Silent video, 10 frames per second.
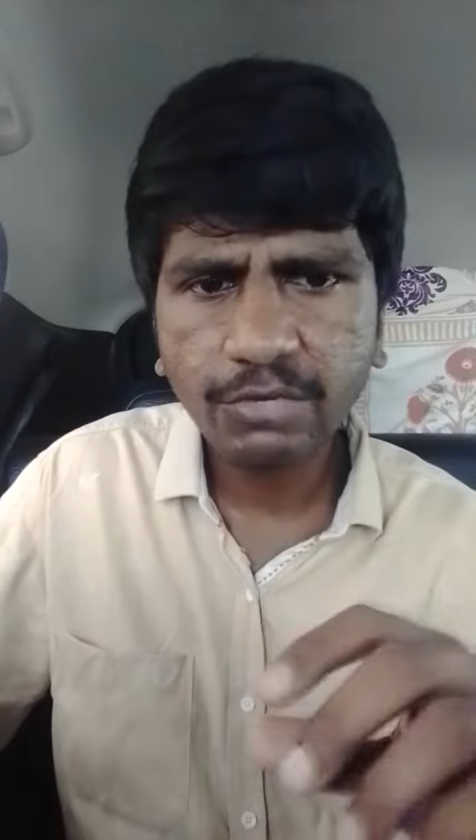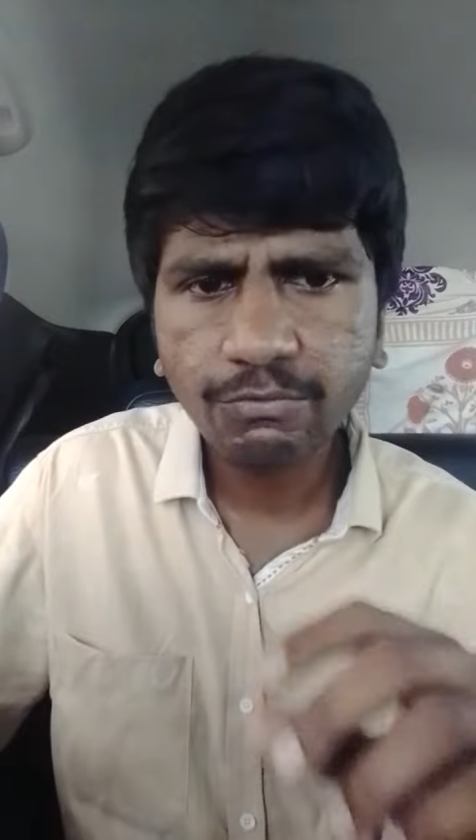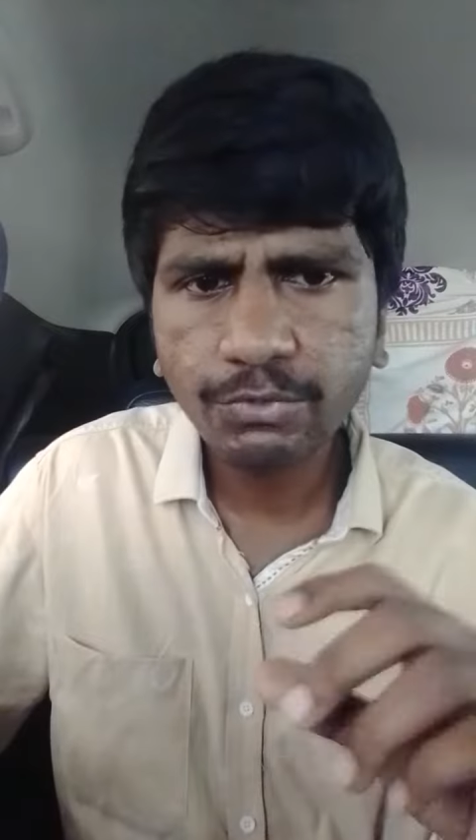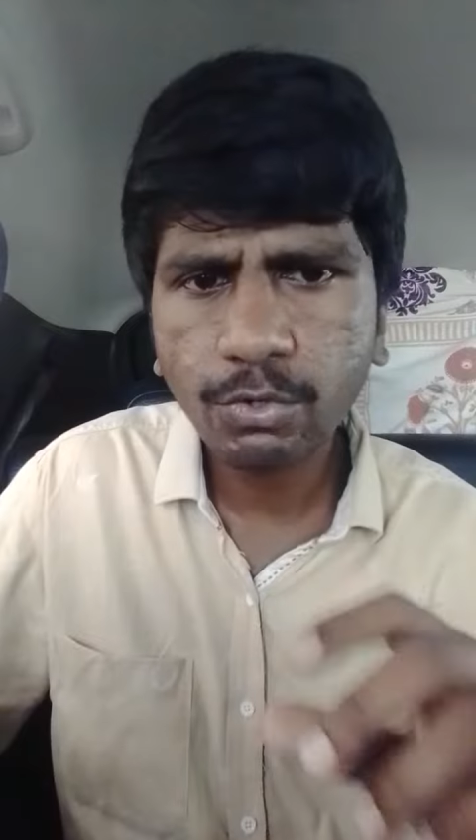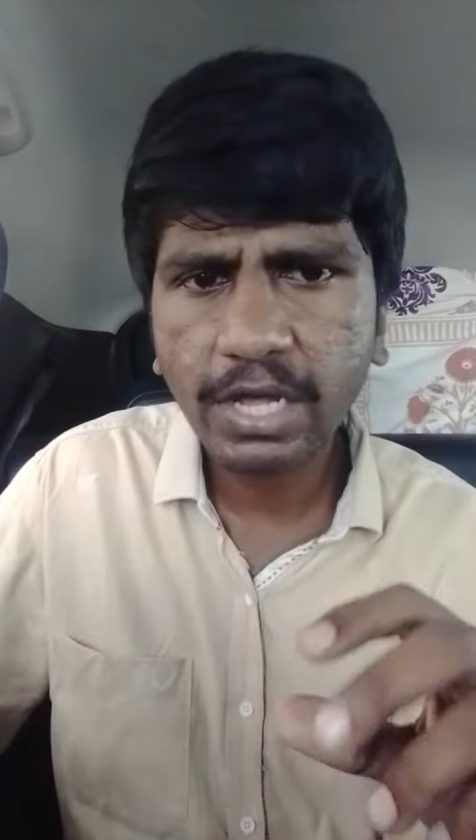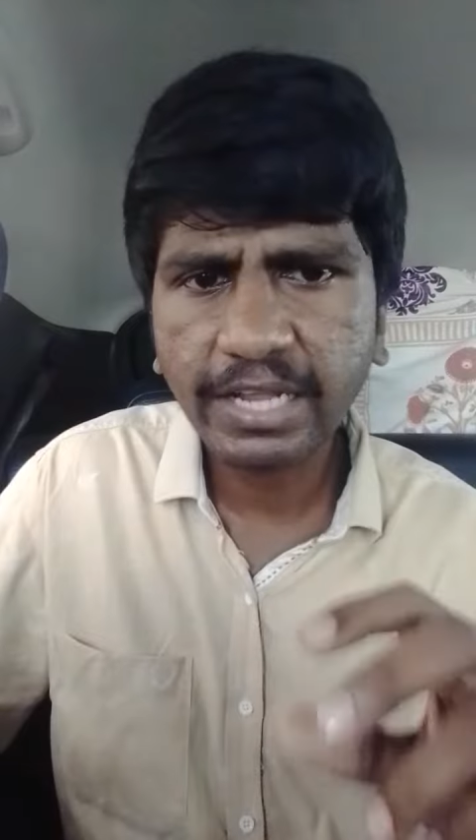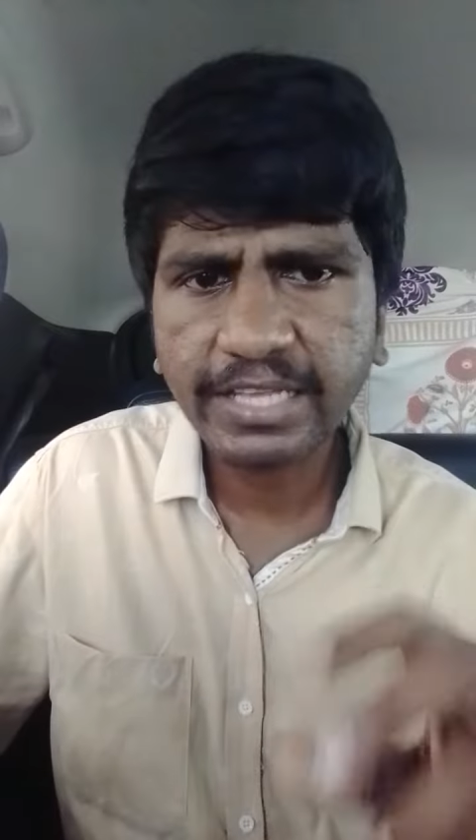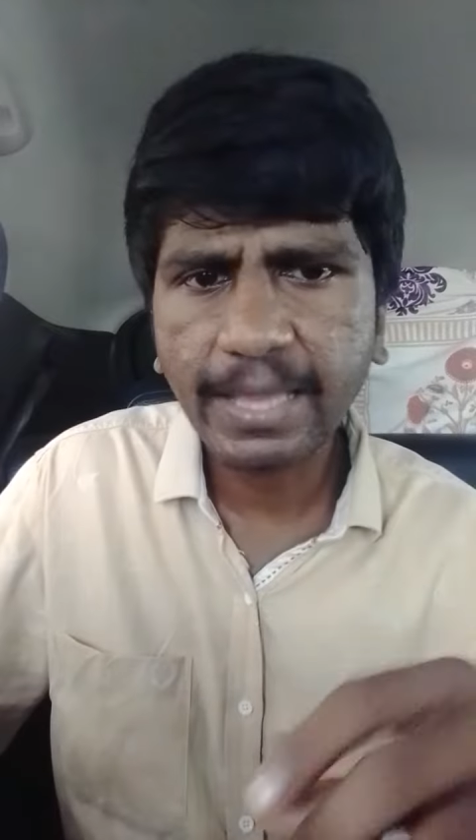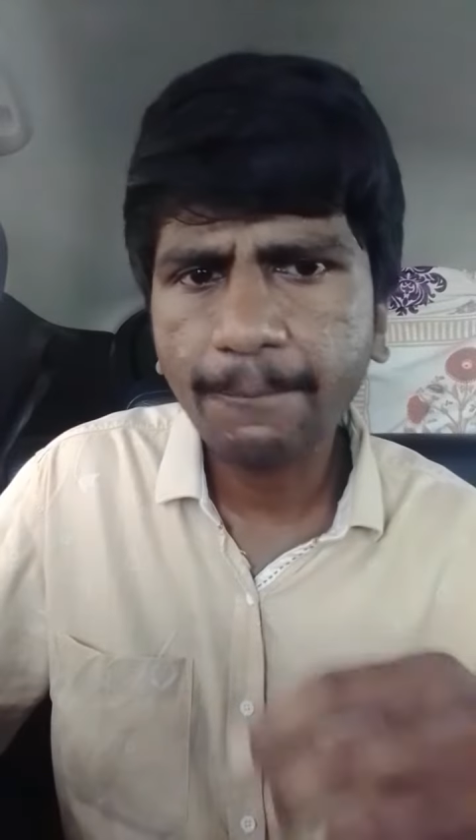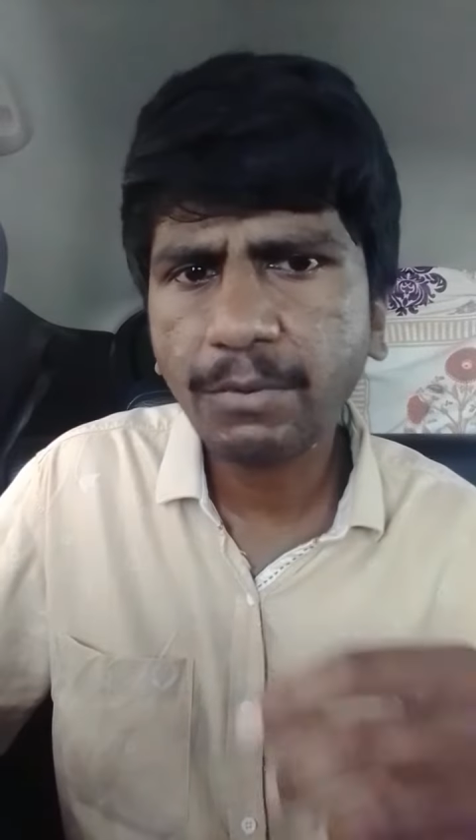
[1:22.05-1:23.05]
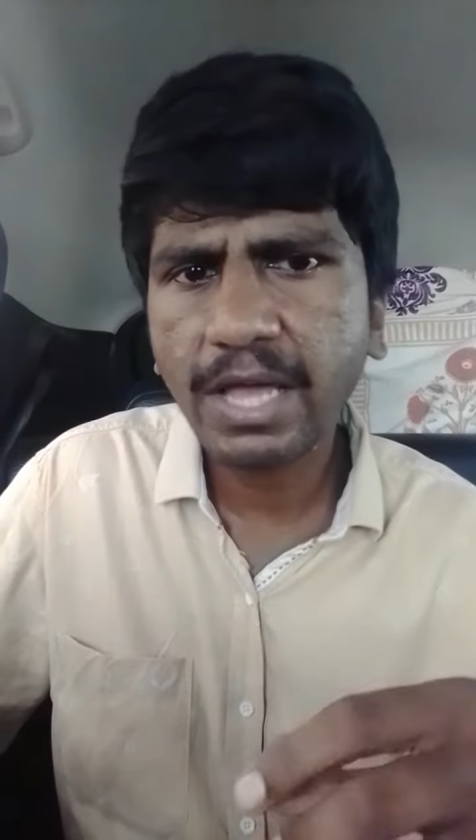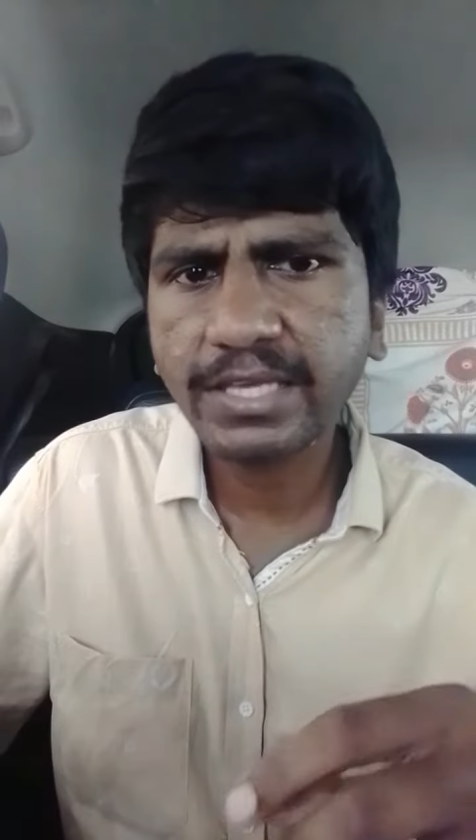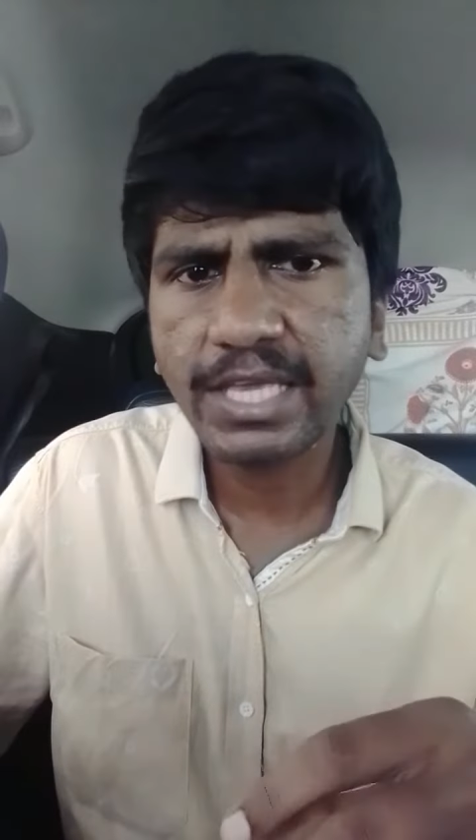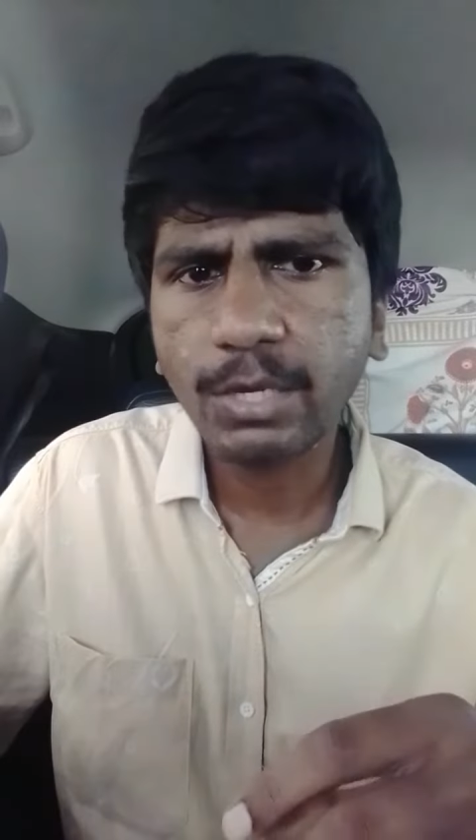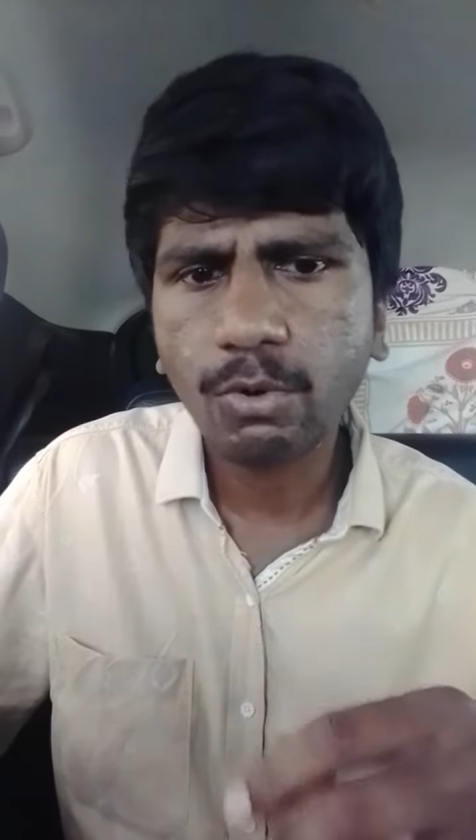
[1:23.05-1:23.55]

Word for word: if you are a employee